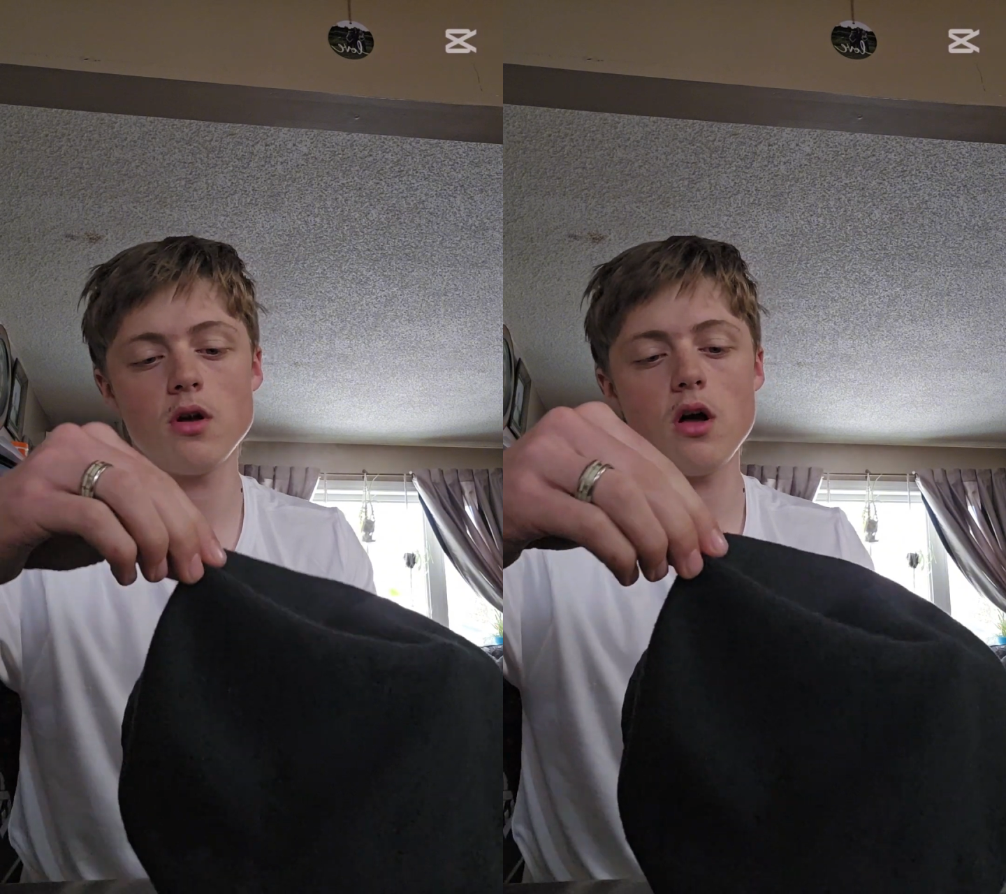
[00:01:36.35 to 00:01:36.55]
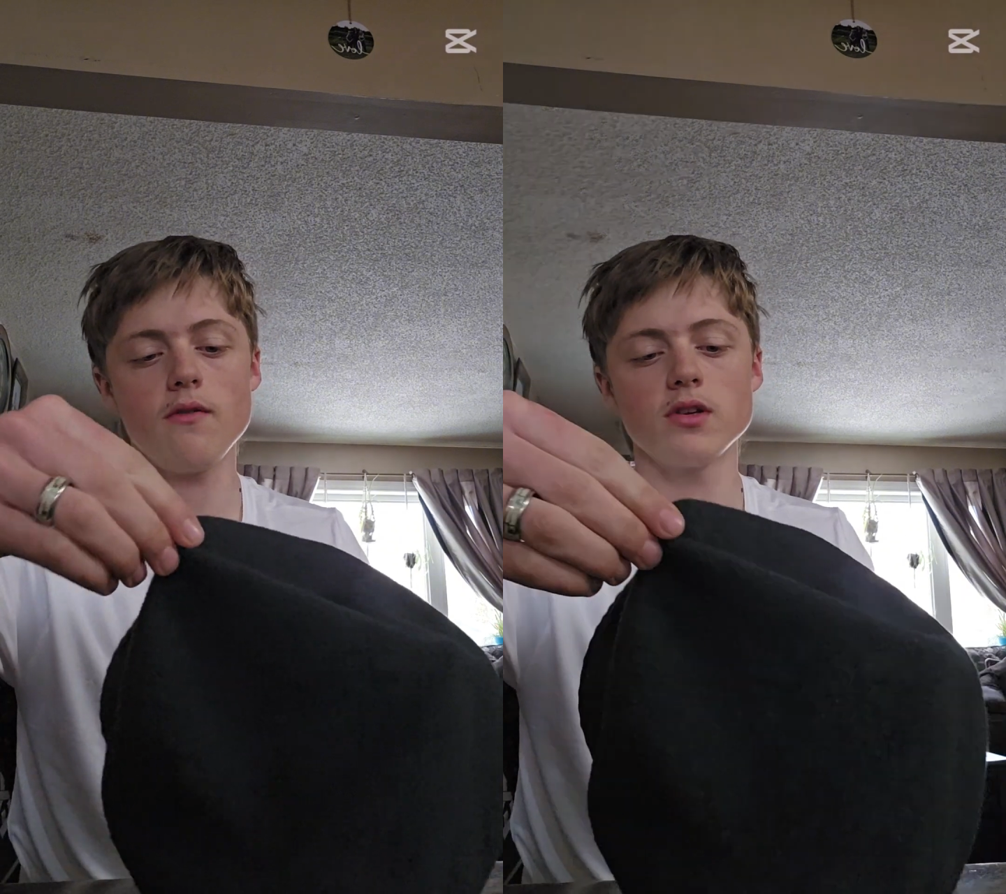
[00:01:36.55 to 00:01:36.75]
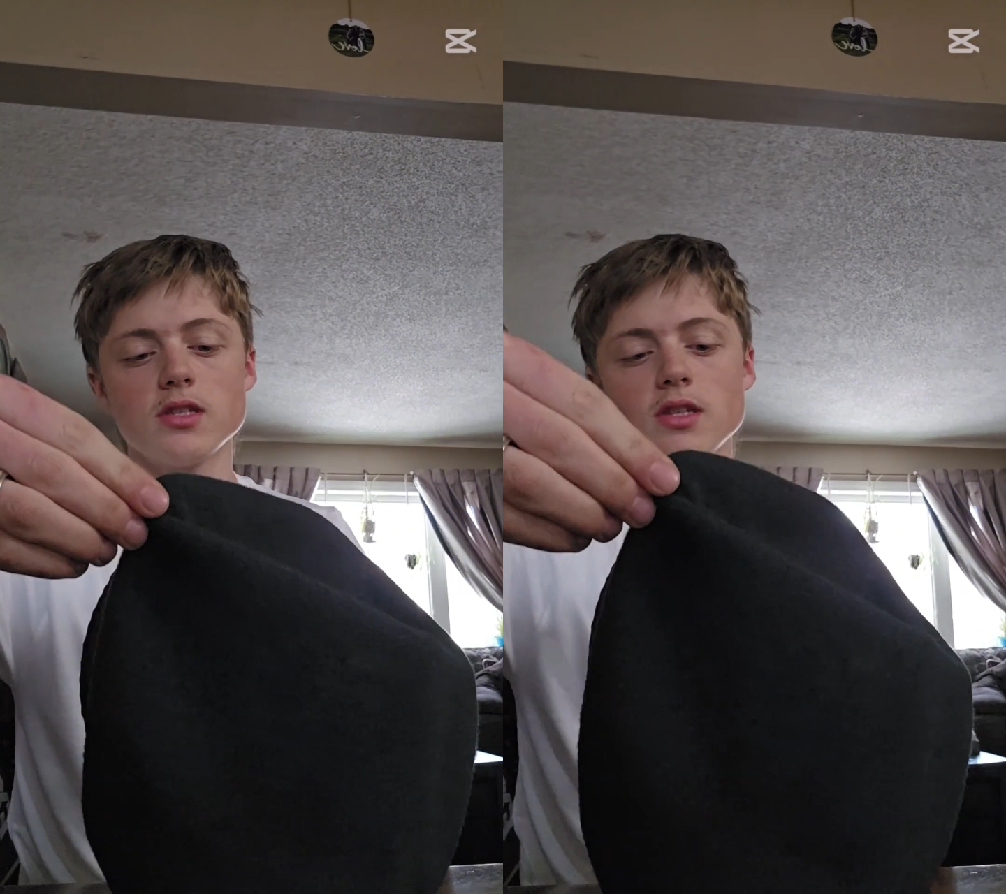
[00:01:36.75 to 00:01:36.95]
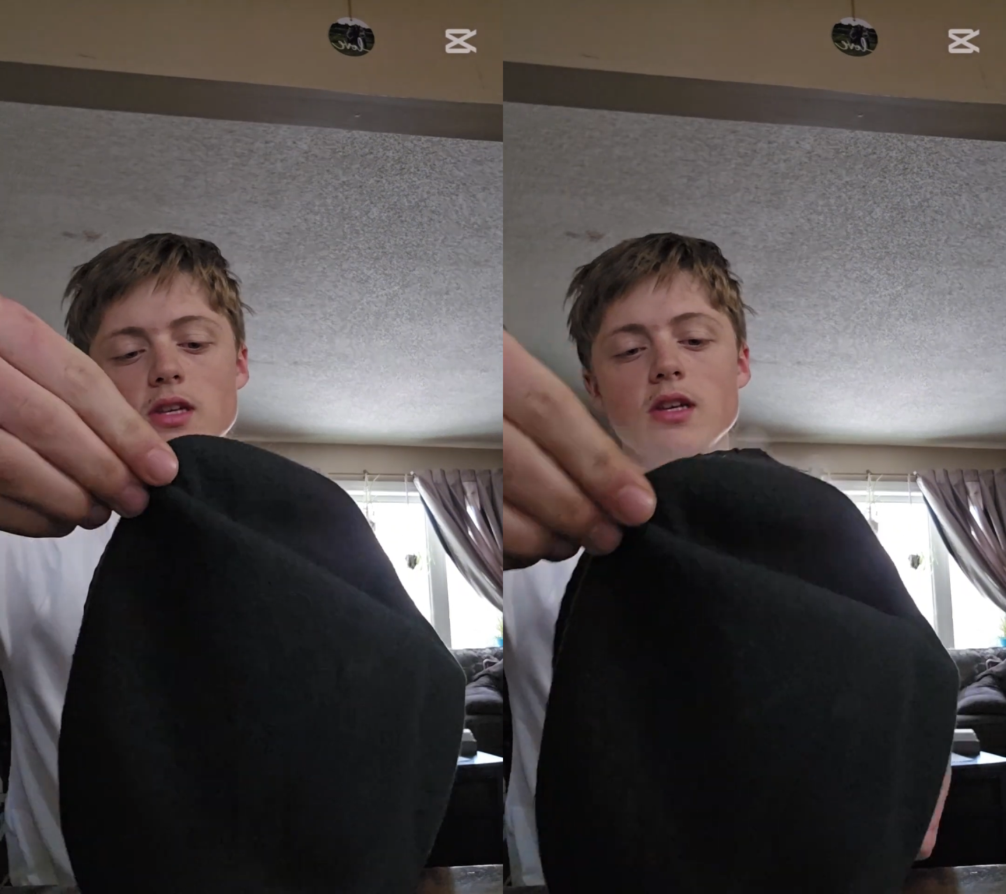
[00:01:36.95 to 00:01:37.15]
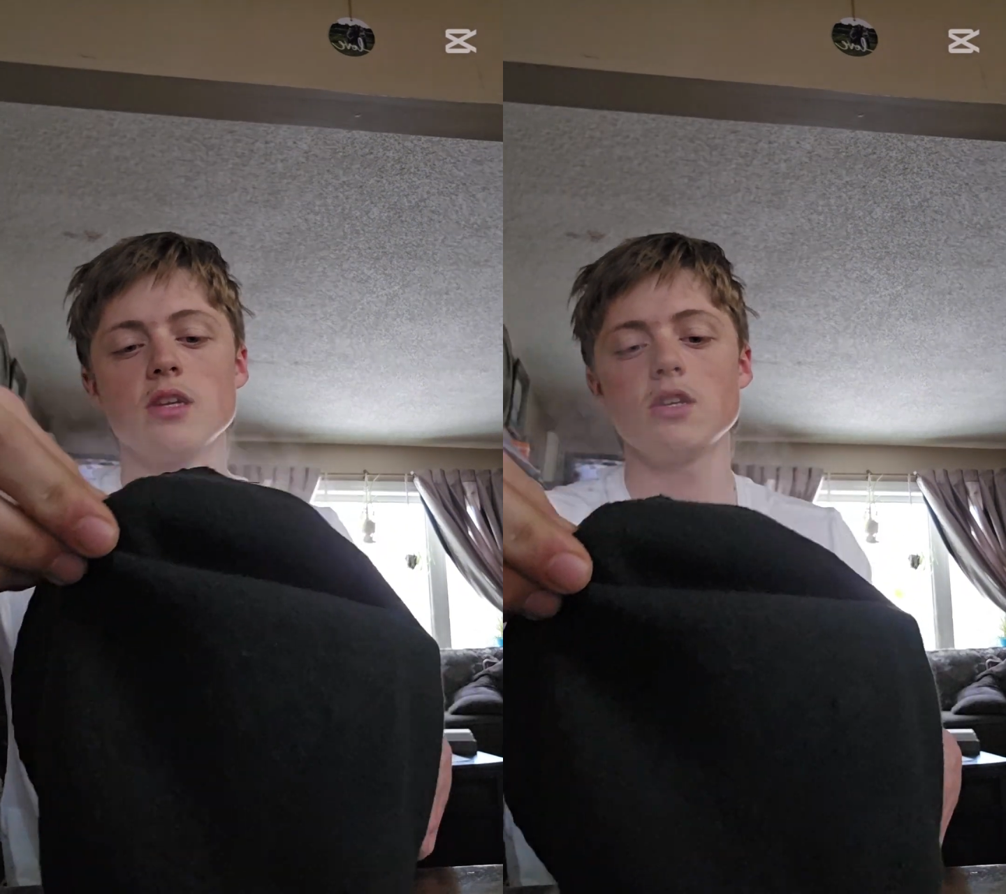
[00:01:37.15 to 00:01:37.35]

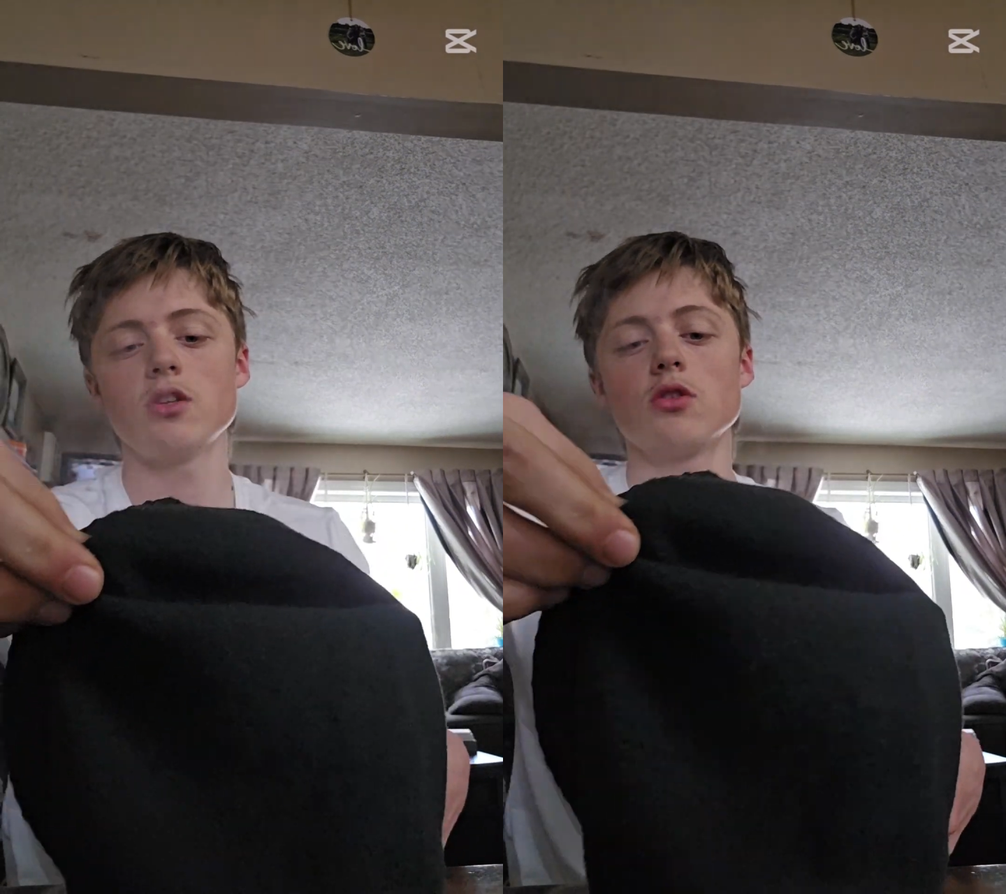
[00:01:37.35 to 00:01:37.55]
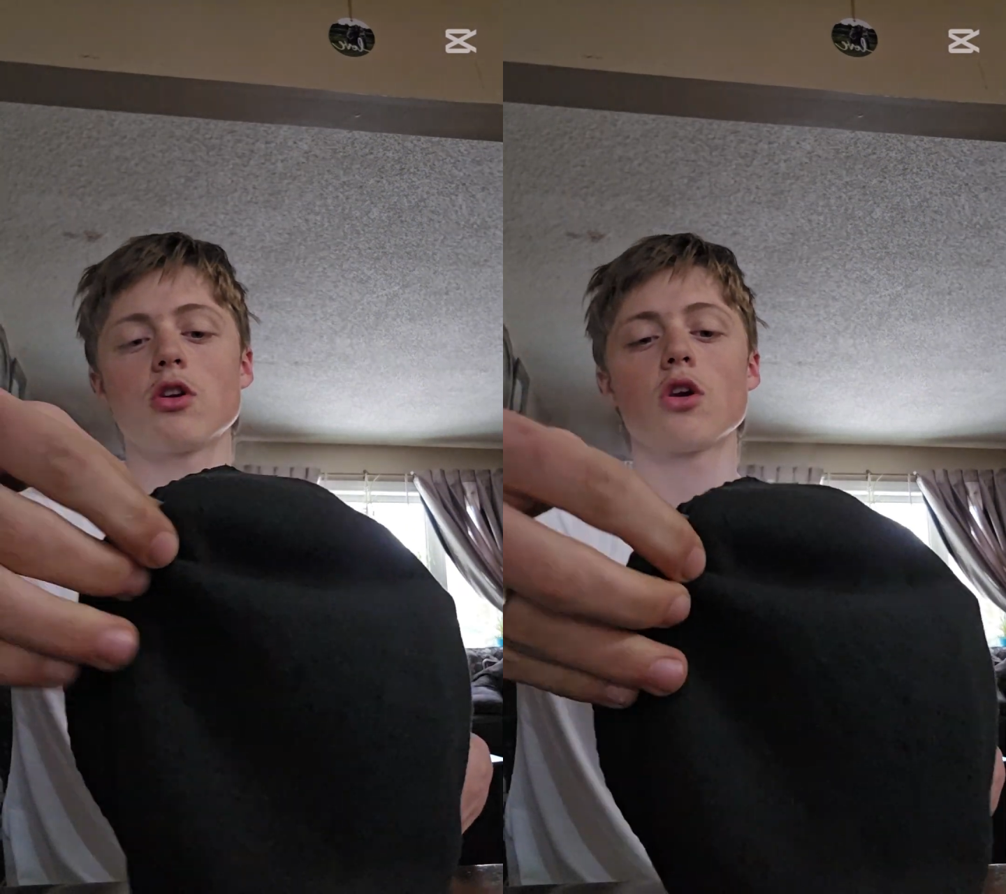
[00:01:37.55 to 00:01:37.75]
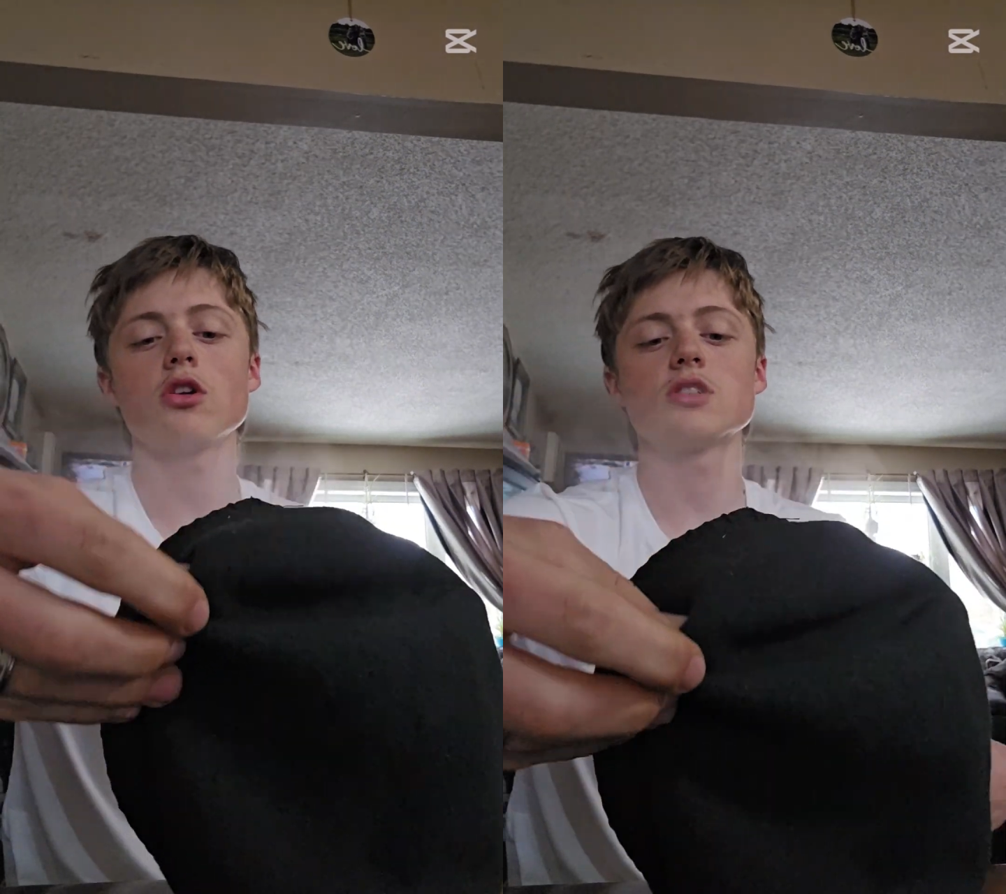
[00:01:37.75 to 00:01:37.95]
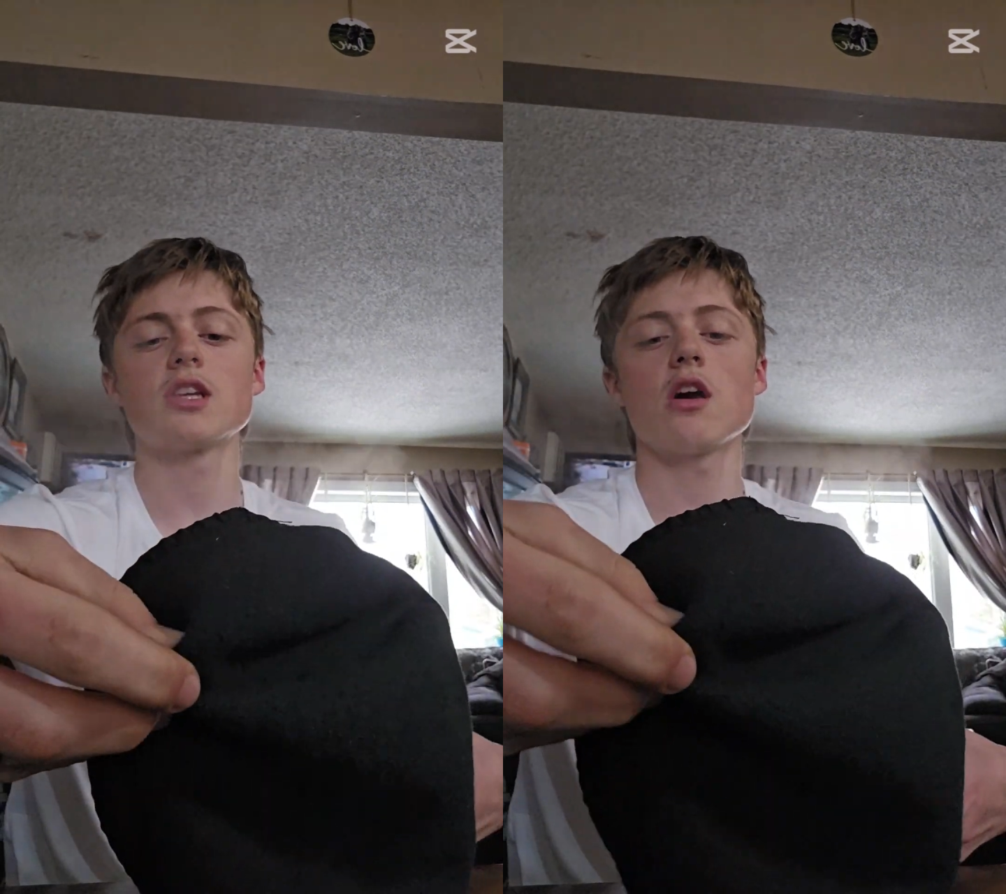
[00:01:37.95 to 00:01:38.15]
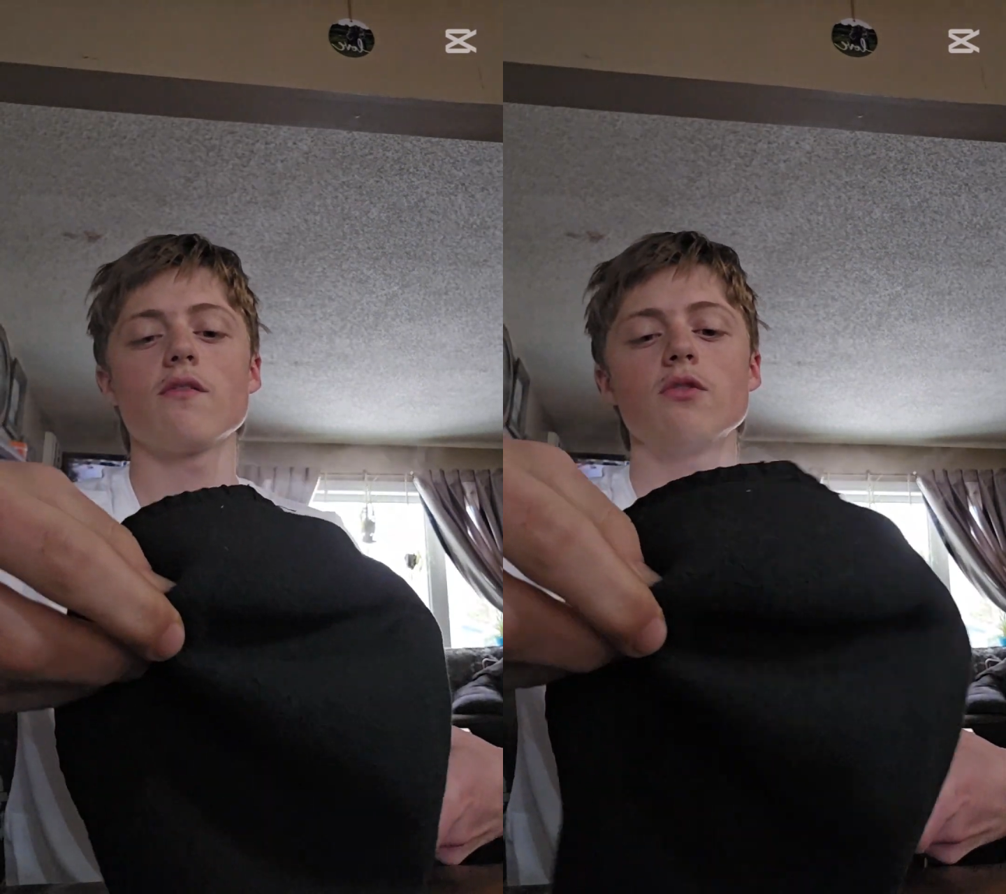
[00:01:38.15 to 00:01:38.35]
Obviously, you can hurt
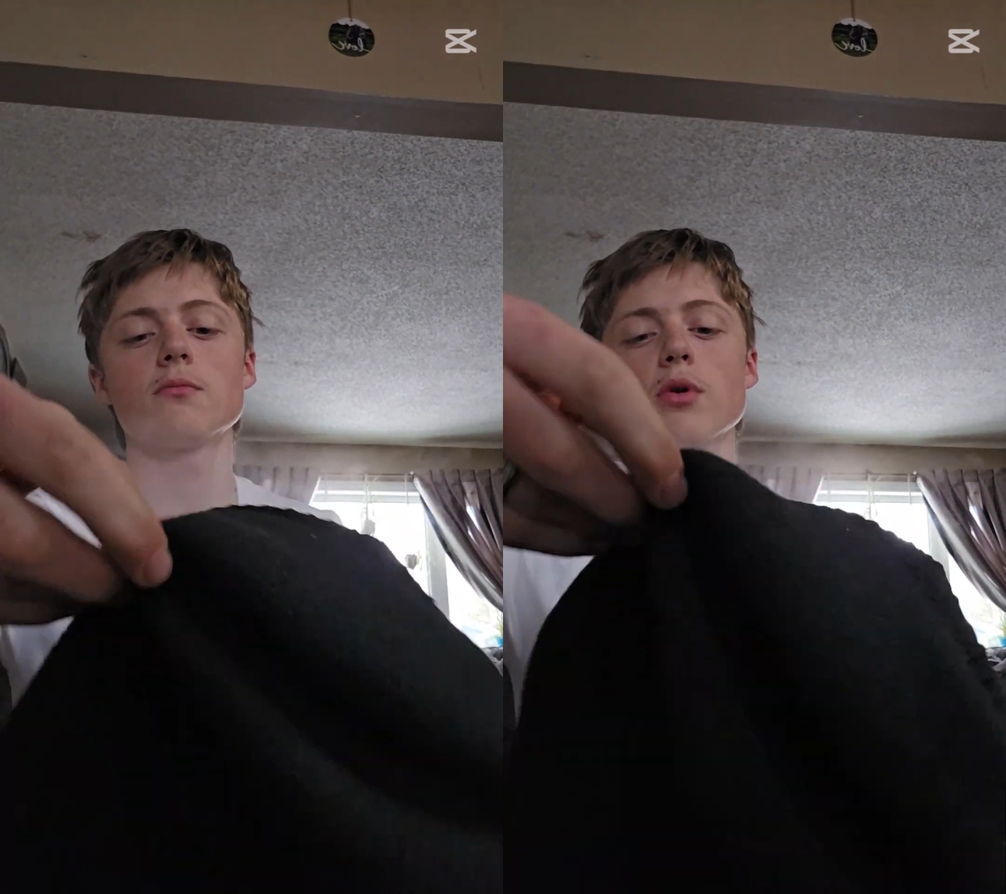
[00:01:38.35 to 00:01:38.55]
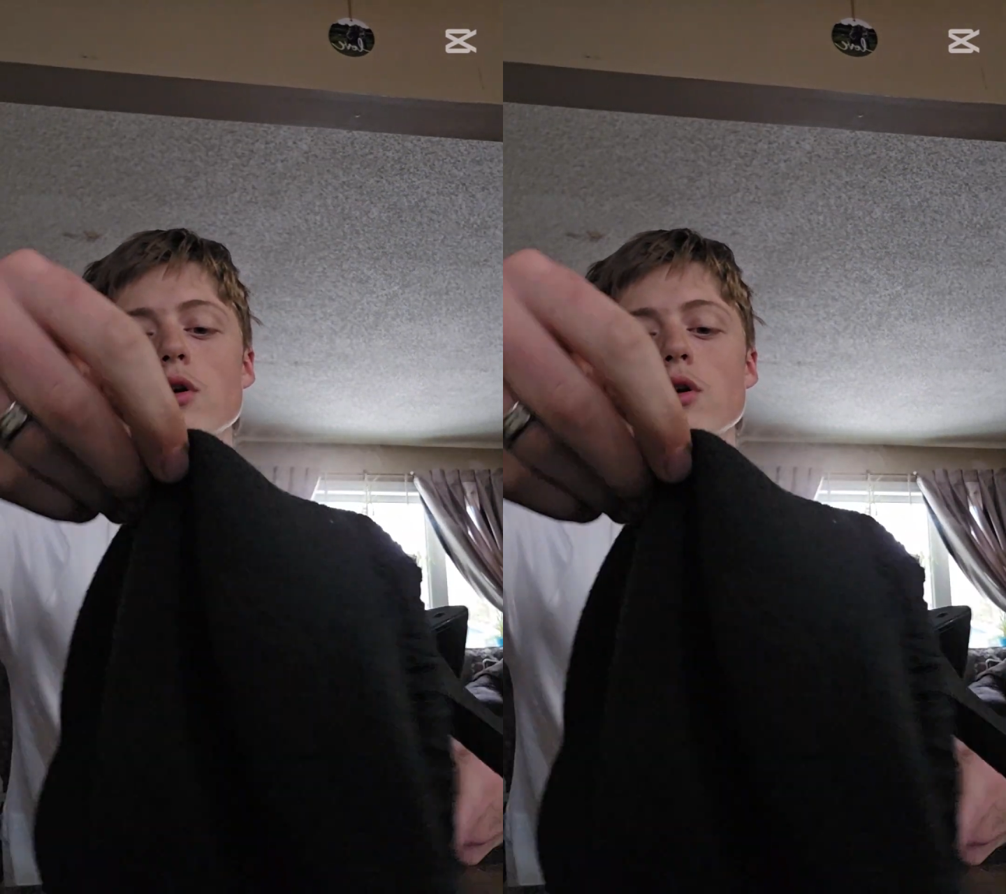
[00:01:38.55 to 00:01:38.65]
yourself, you